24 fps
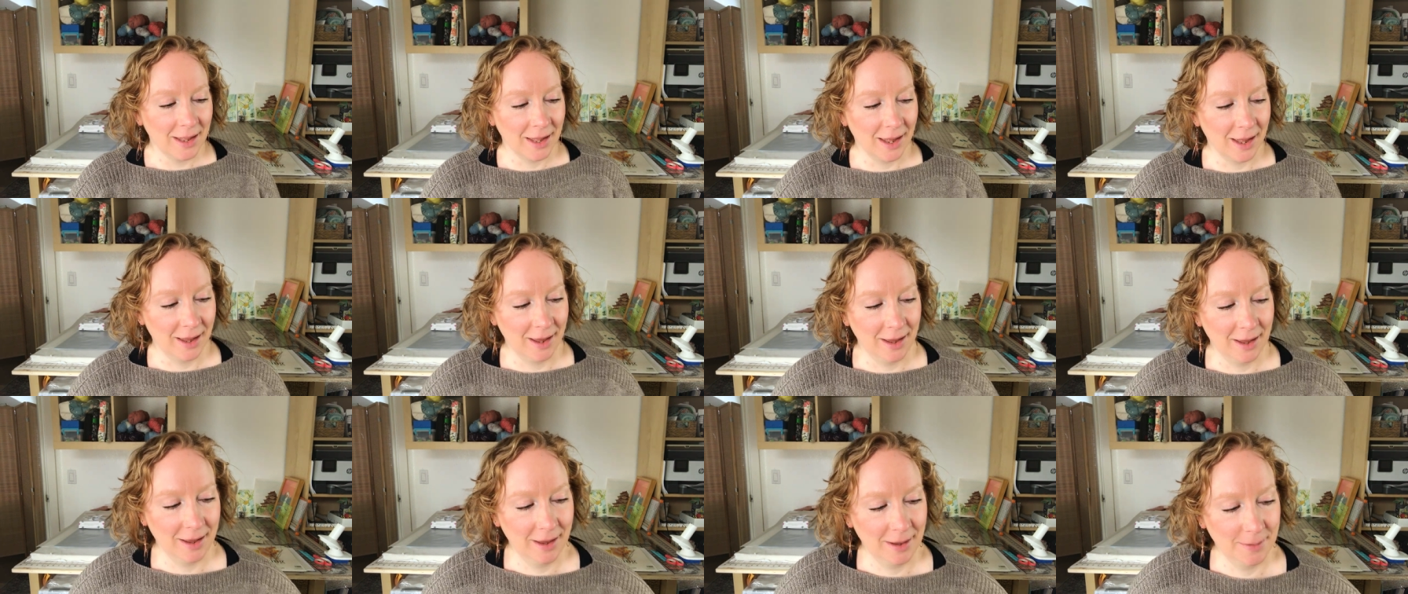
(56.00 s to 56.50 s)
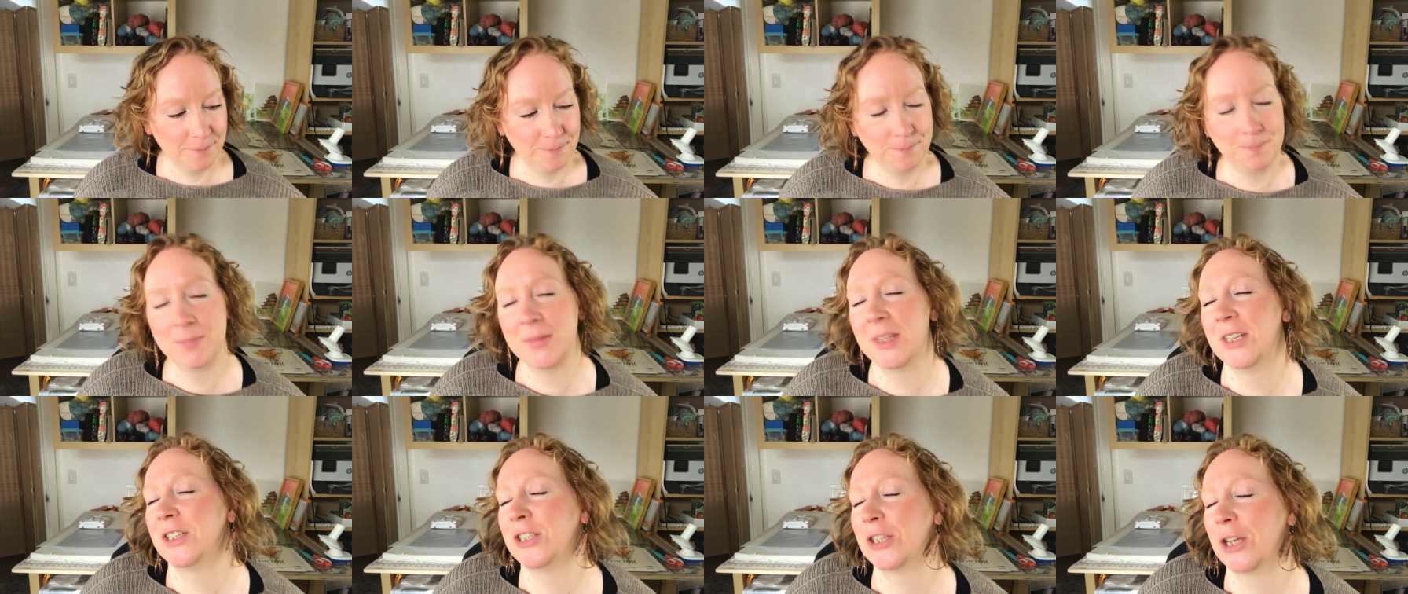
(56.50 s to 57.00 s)
Um,
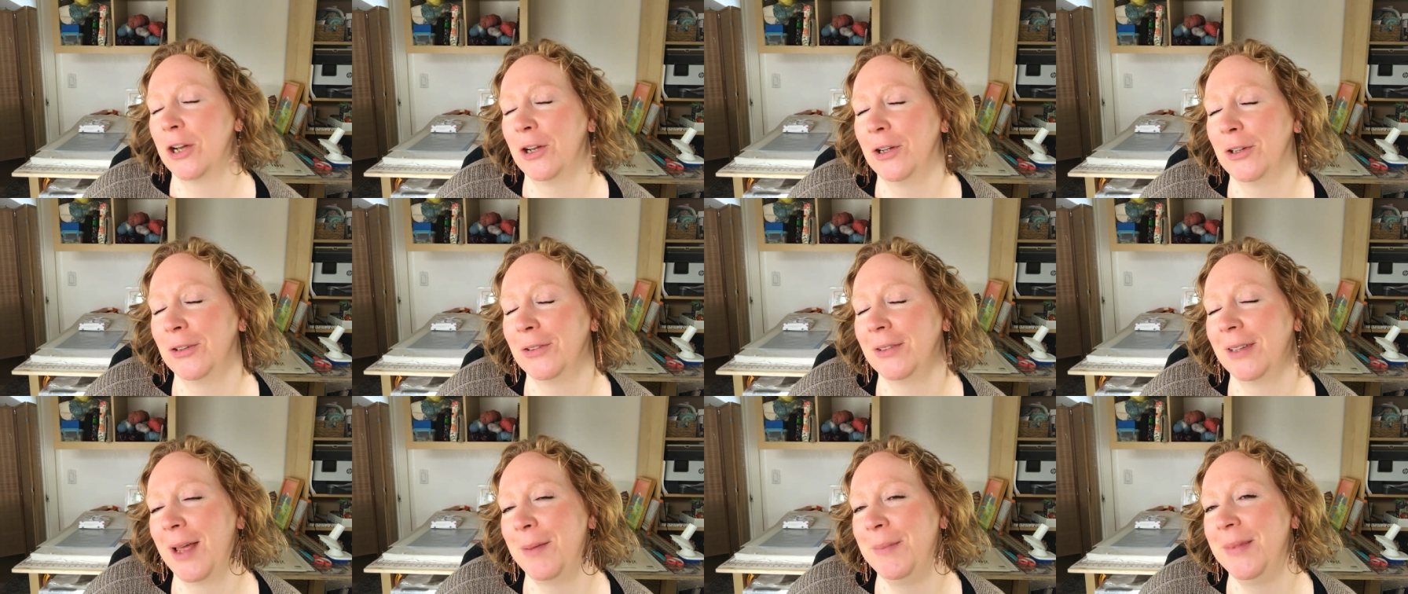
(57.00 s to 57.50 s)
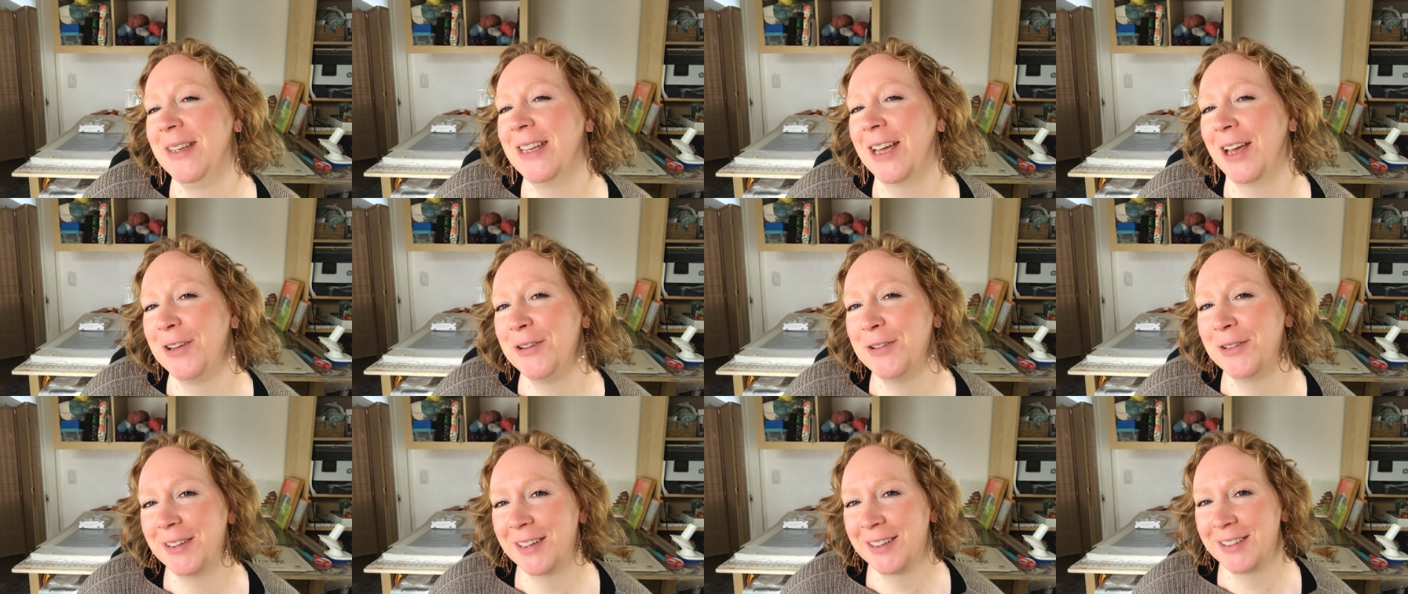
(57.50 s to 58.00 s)
so let me tell
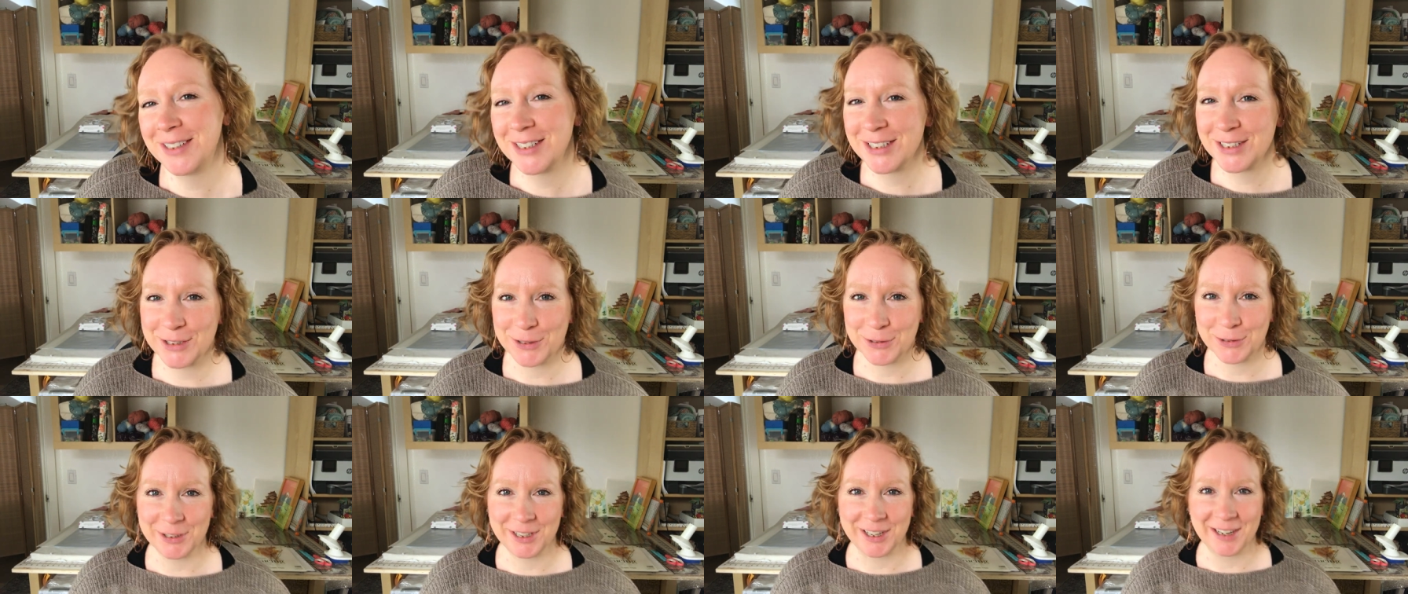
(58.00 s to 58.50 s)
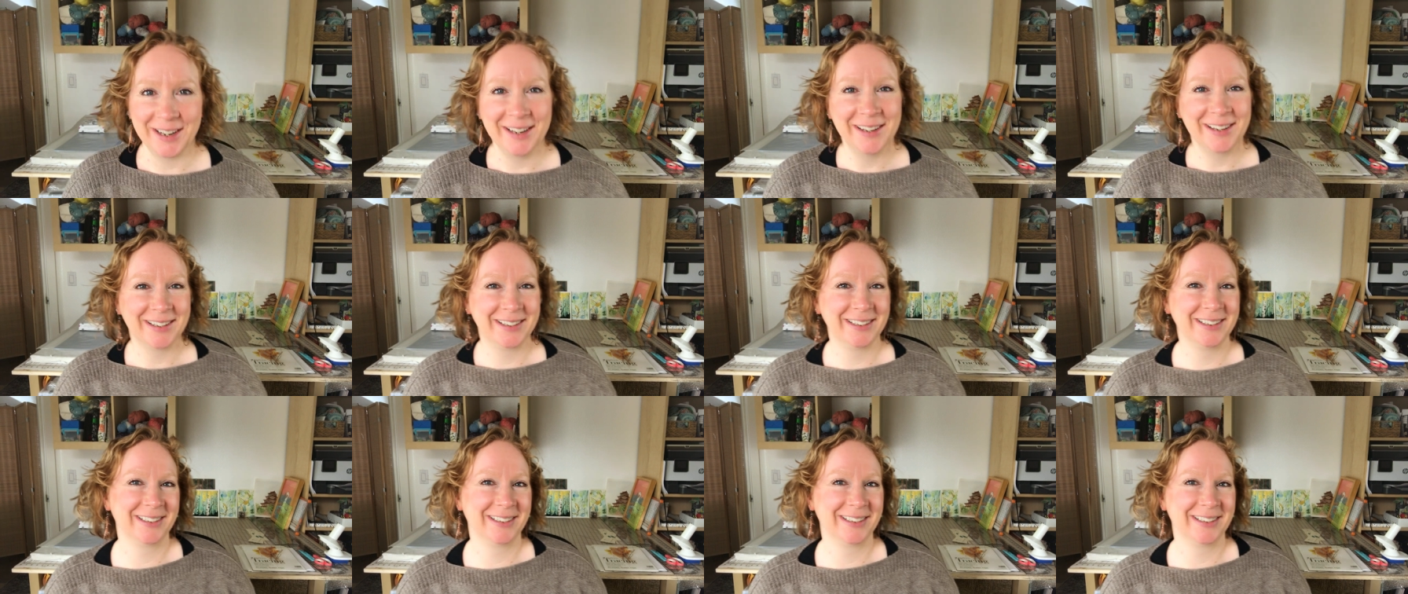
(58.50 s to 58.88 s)
you a little story.